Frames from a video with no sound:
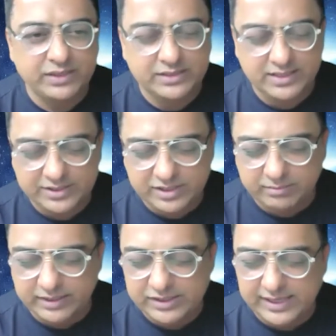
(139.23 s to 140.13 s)
It's
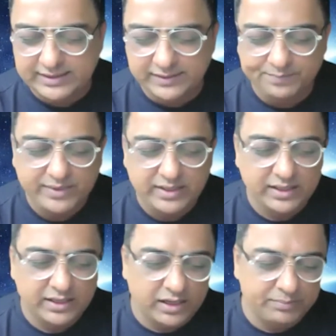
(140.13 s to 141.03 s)
extremely exciting
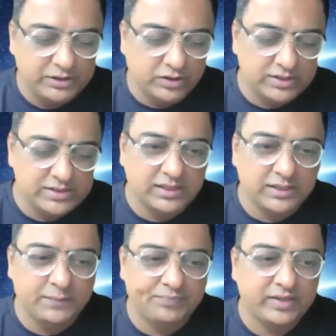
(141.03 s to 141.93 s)
uh, because um,